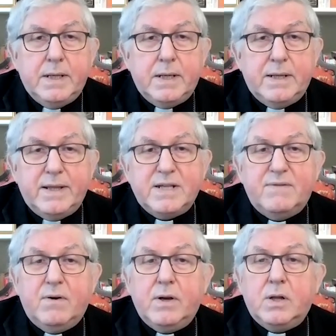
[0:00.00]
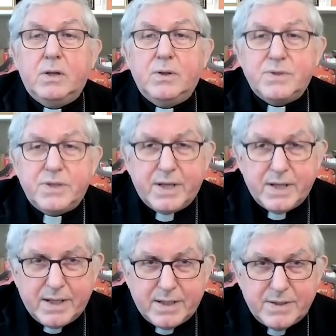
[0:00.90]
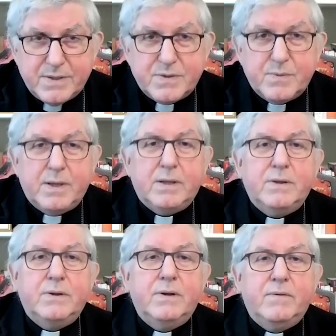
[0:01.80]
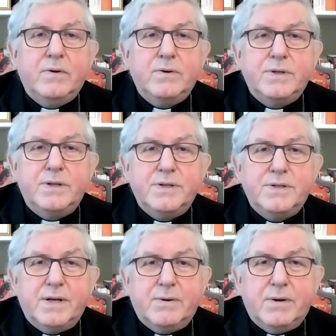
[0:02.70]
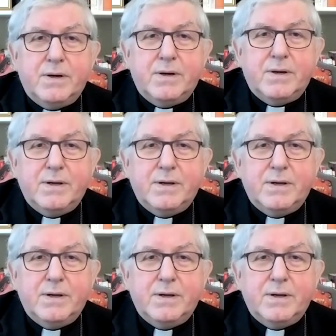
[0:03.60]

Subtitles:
And that's very closely connected as well to devotion to the Sacred Heart.